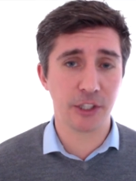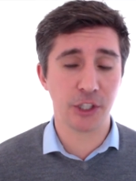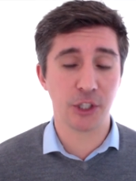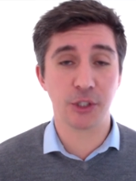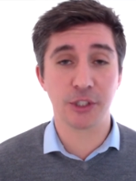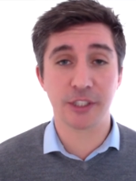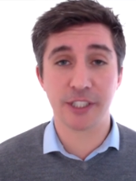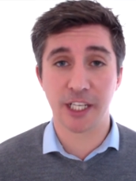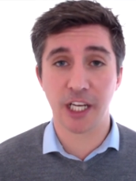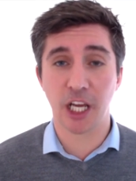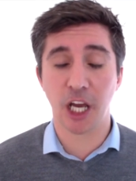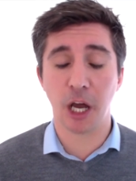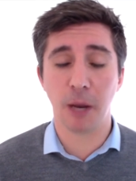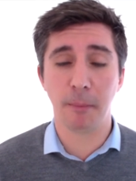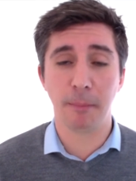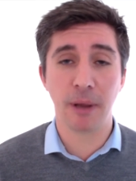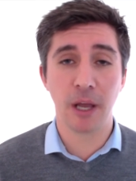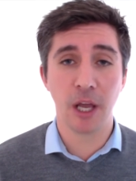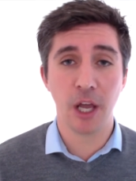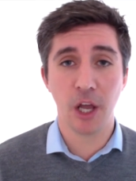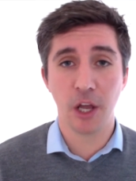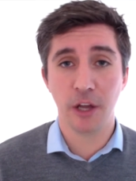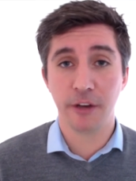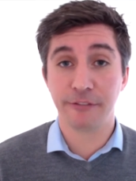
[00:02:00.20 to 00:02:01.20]
that you set it up
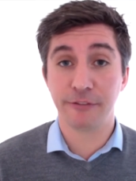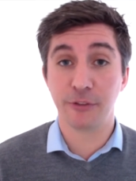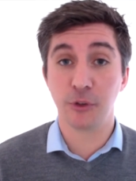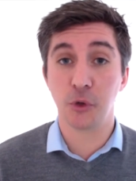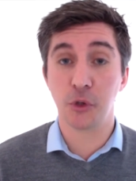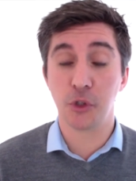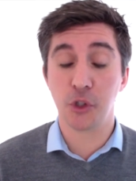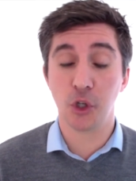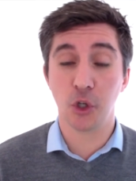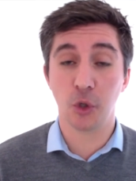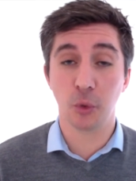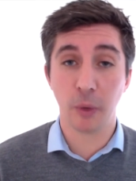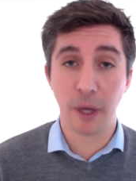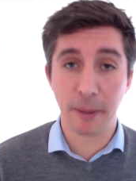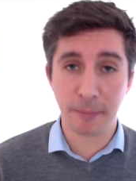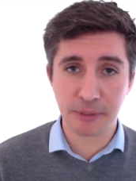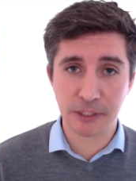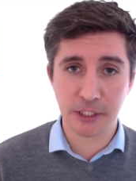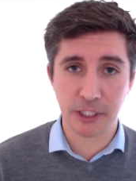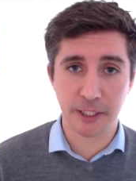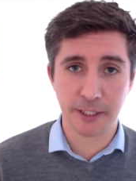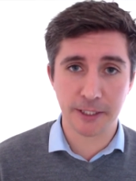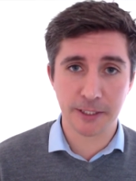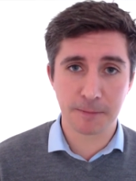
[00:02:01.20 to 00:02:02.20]
for your
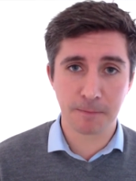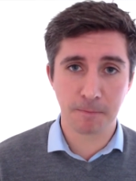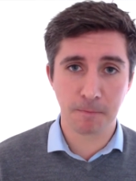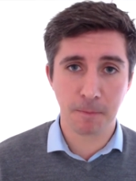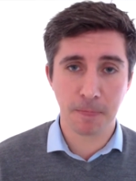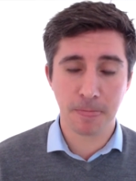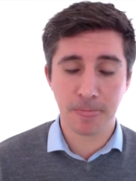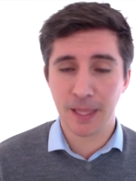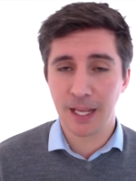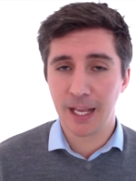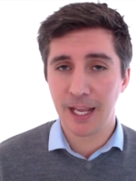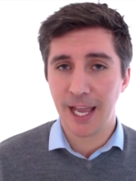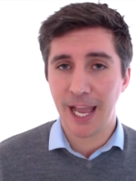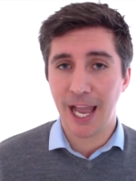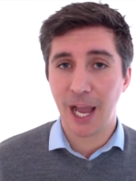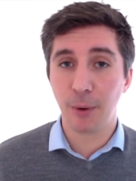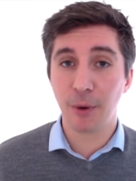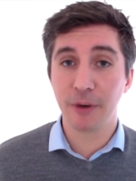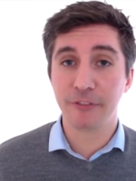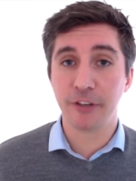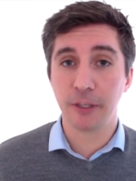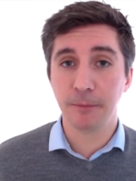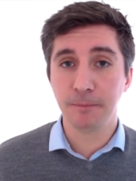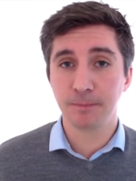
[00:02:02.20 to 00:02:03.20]
website.
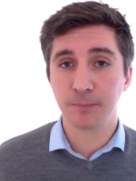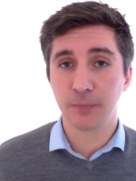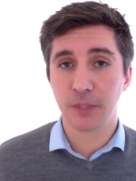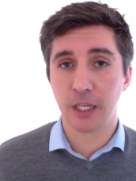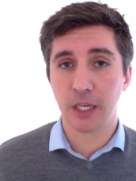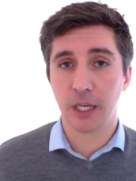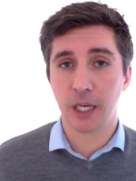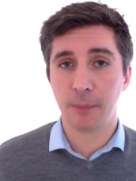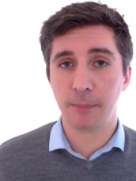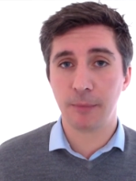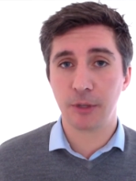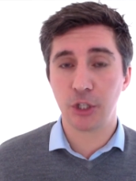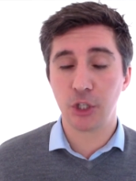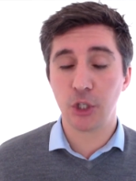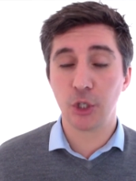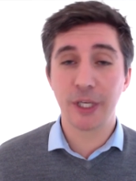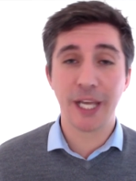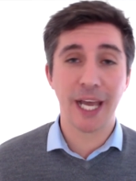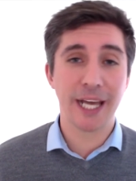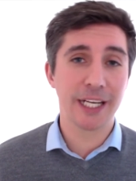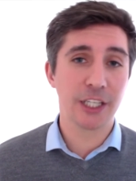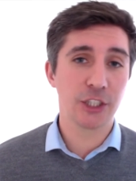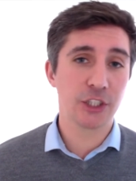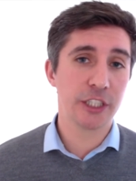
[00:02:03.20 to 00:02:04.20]
However, um, you
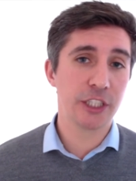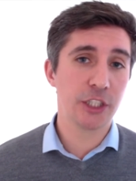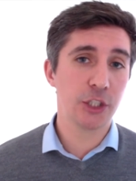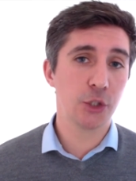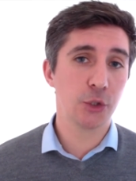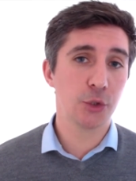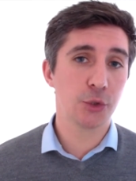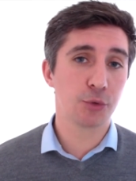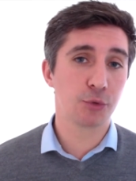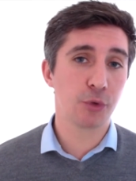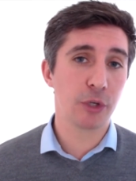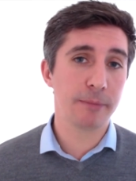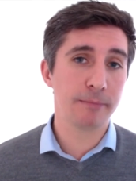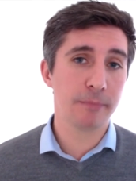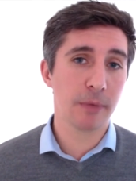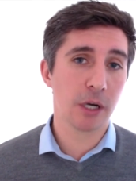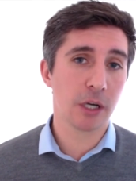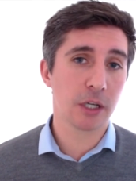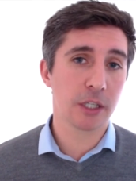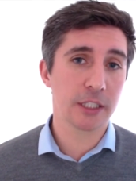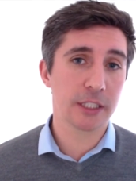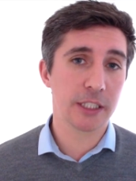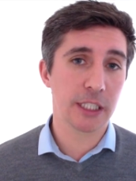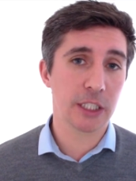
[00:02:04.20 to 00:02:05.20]
can actually use
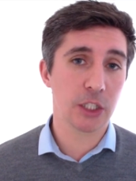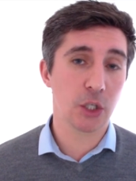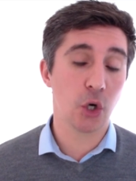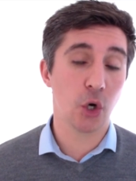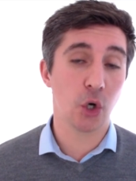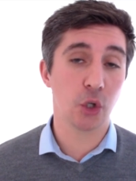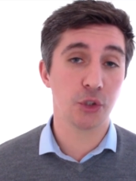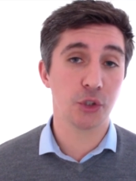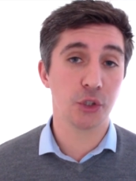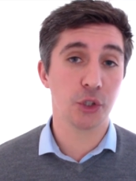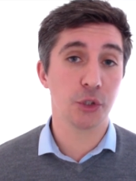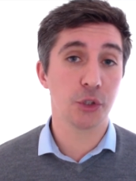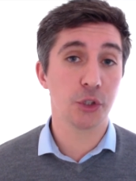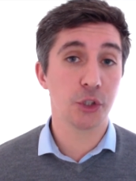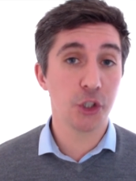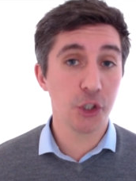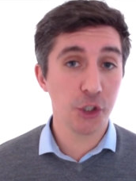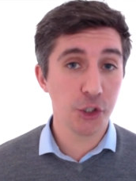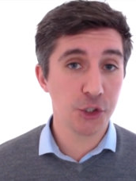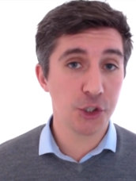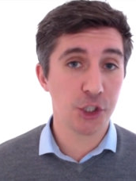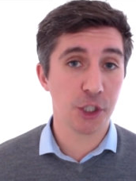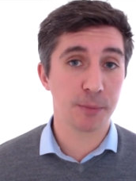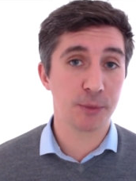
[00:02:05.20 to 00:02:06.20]
remarketing on your
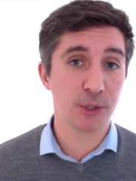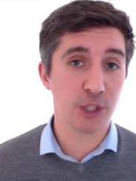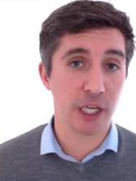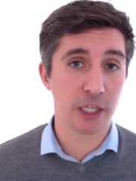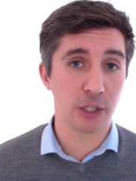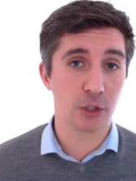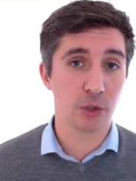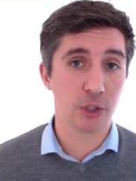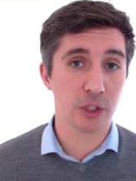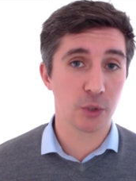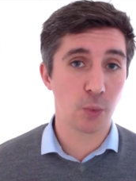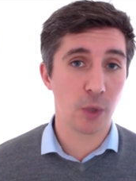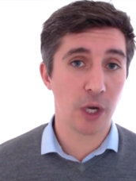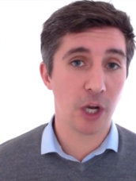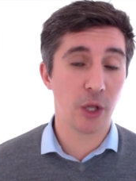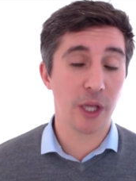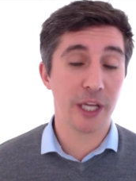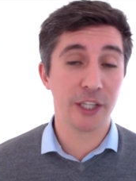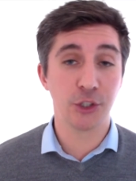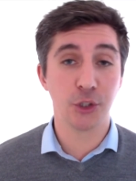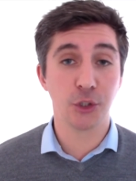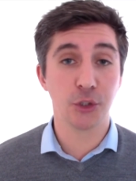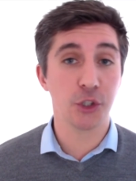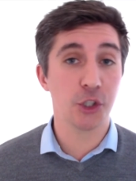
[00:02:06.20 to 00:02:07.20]
YouTube channel as well
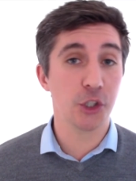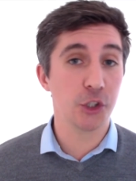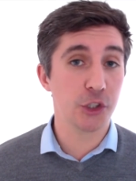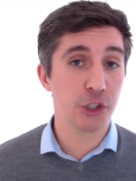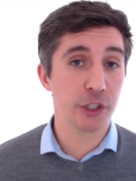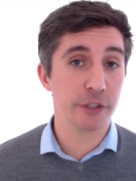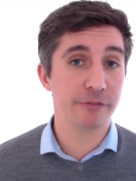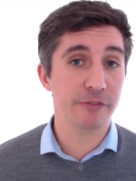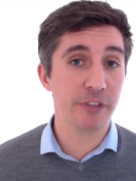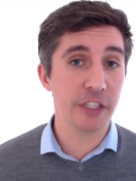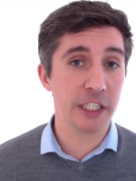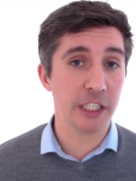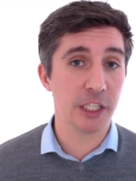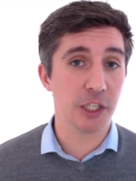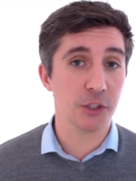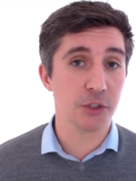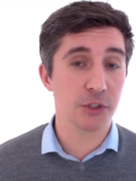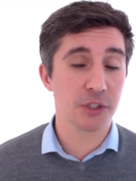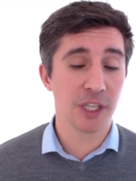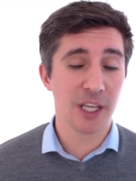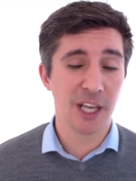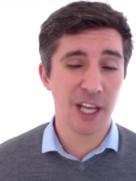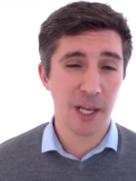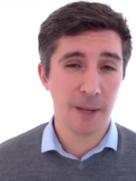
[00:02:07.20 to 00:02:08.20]
and your YouTube
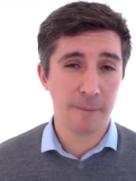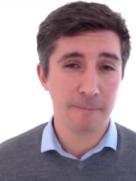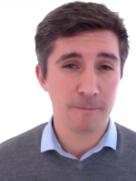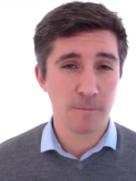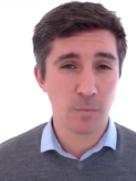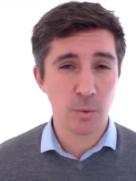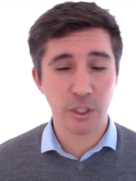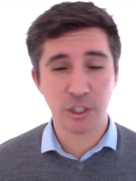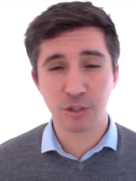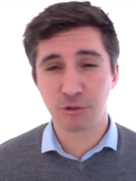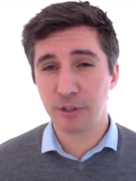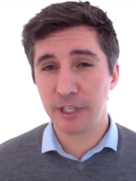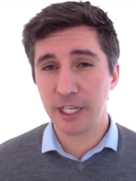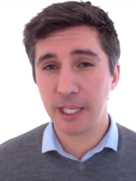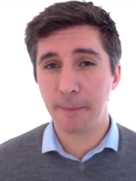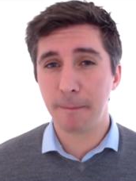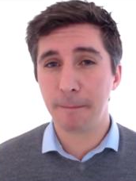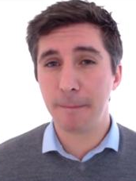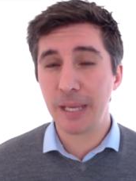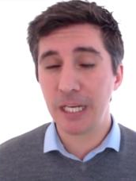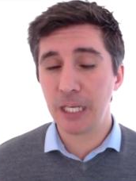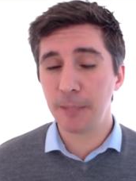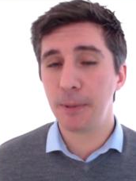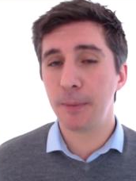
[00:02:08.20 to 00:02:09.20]
videos, which really
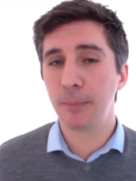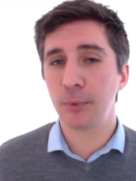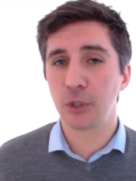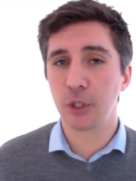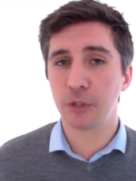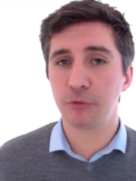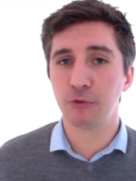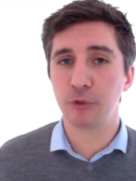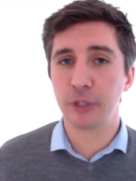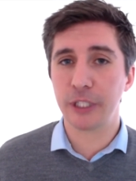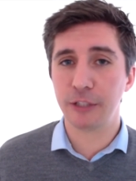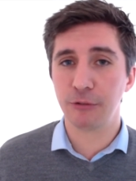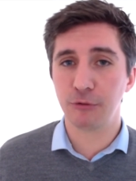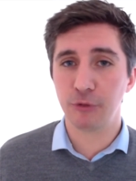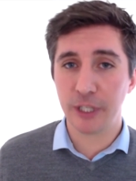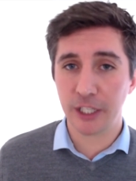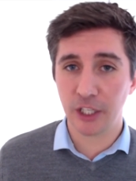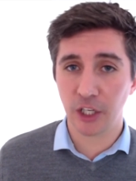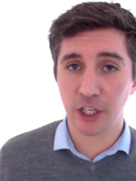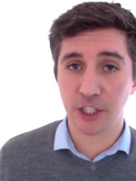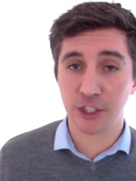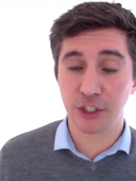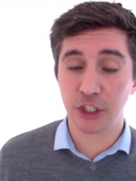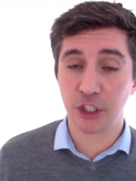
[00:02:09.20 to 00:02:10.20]
many people don't really
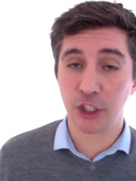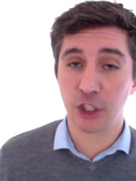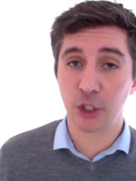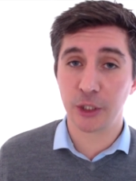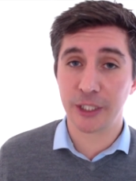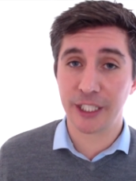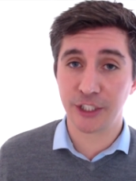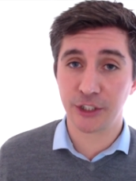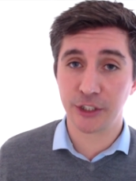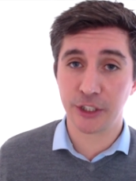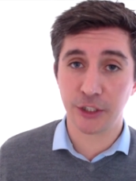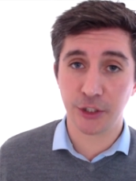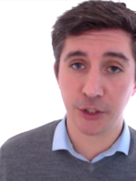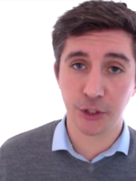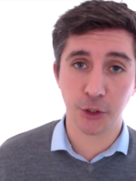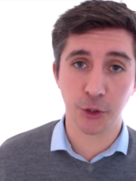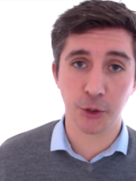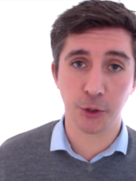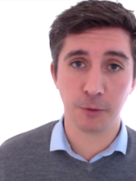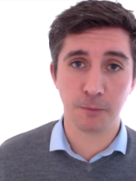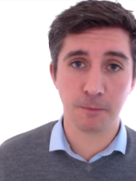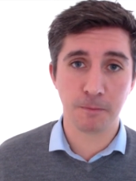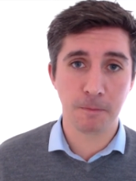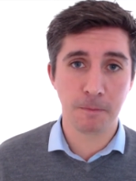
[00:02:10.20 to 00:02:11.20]
realize that you can actually
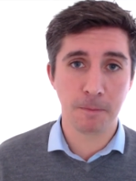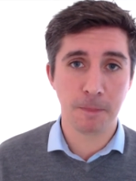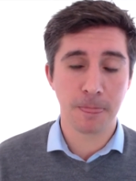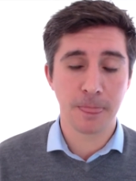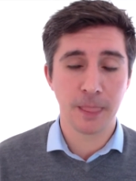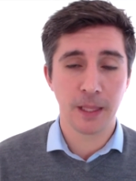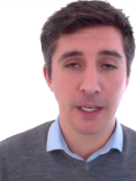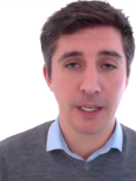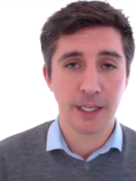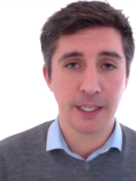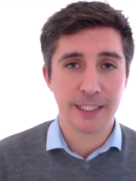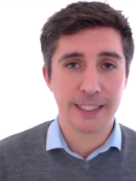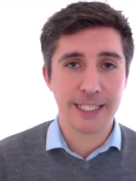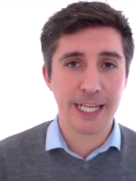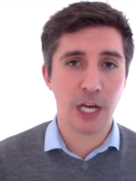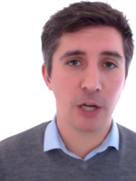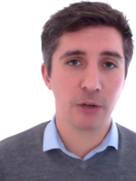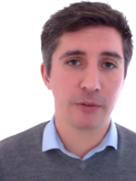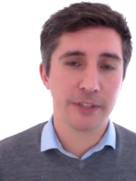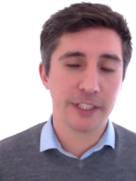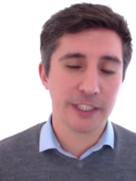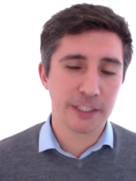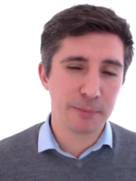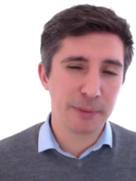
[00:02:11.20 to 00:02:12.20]
do.
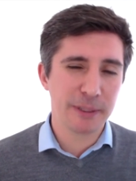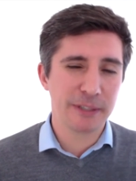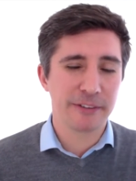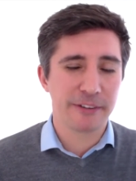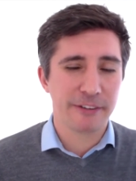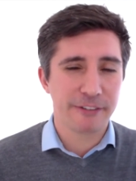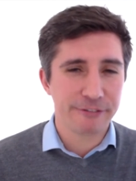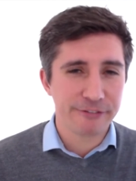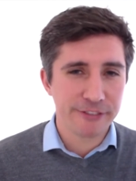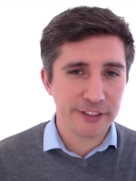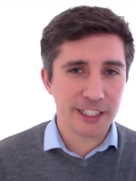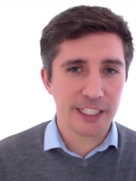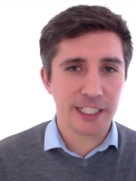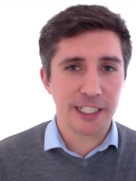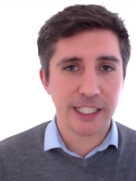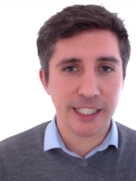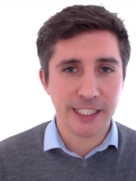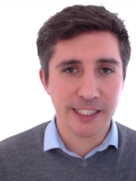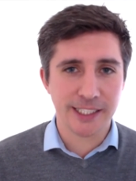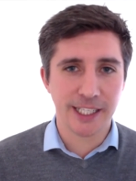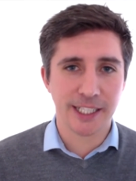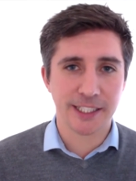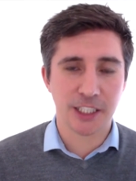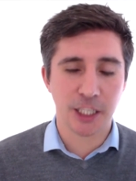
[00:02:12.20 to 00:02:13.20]
Now, there's a bit of a fiddly
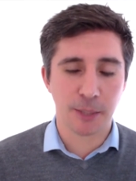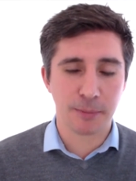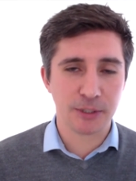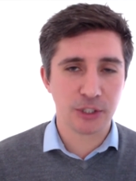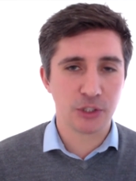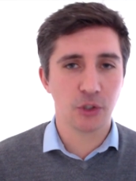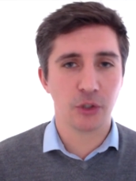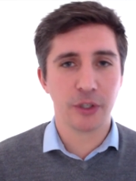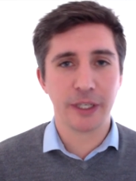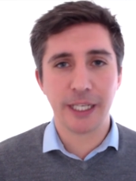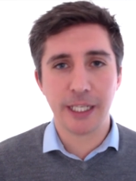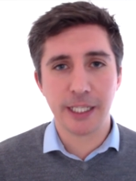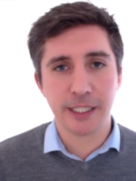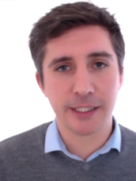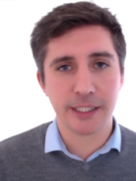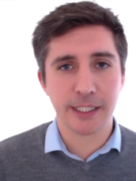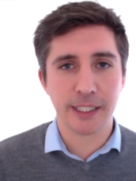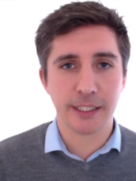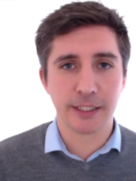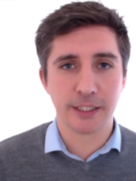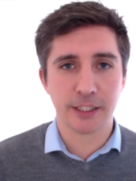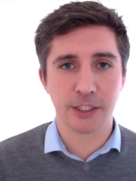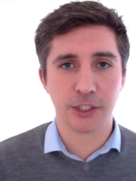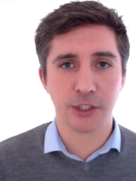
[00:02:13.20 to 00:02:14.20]
setup. It's not
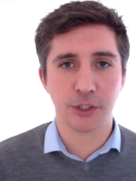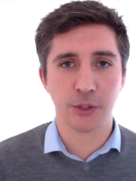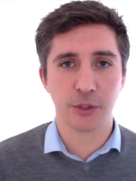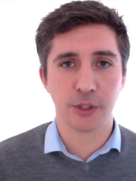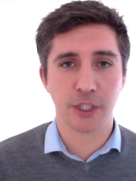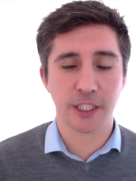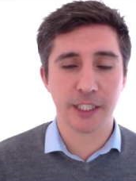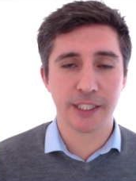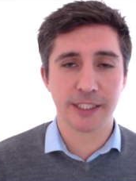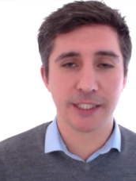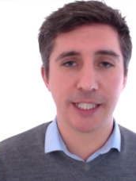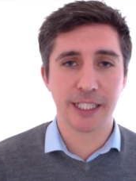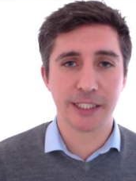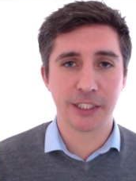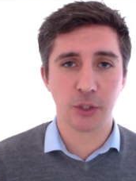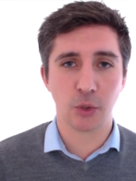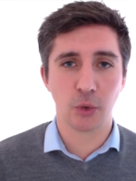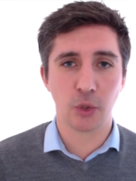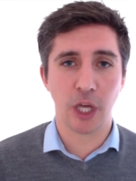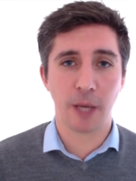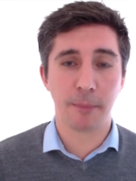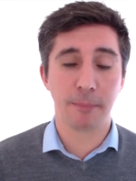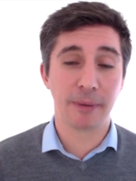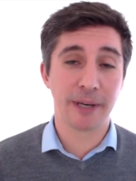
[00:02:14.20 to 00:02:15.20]
easy to kind of set it
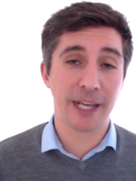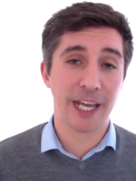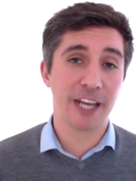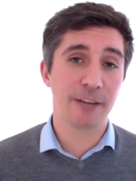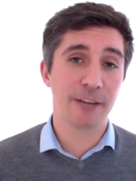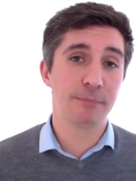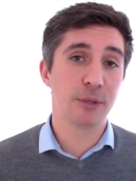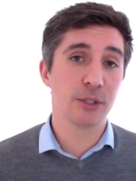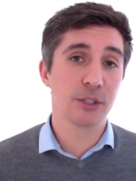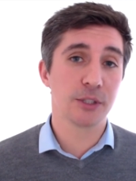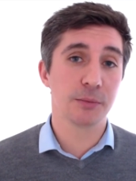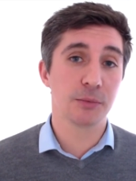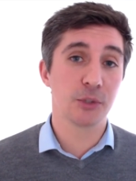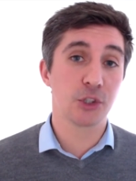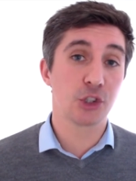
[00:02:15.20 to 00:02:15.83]
all up, but I have put some